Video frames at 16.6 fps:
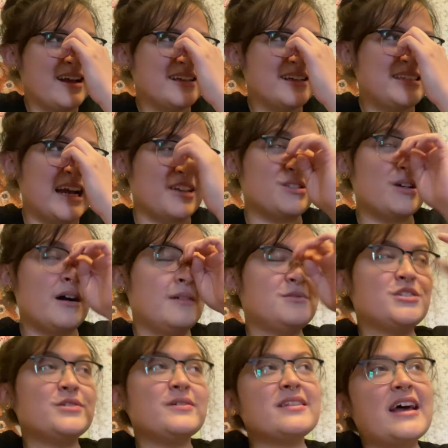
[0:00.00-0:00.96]
yeah, so I'm
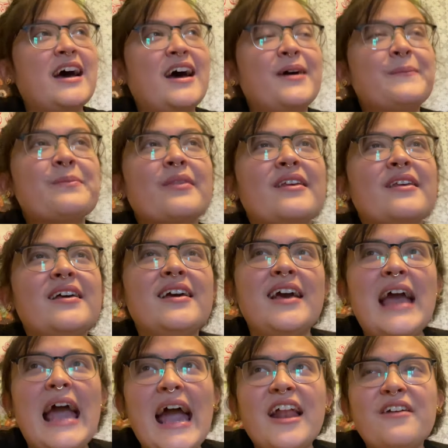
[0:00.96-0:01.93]
doing that,
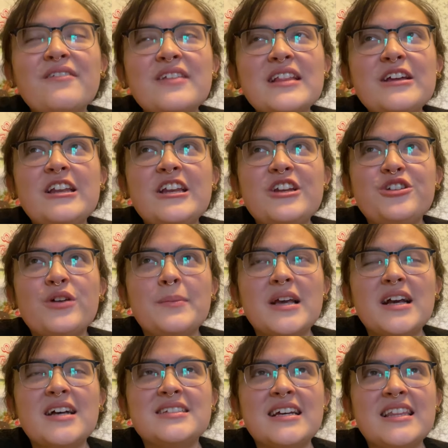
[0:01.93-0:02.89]
and I really need to do it
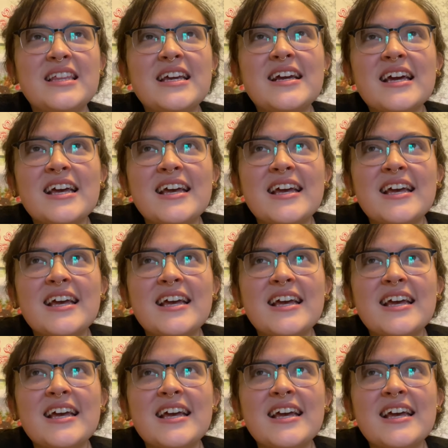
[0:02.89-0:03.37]
because I think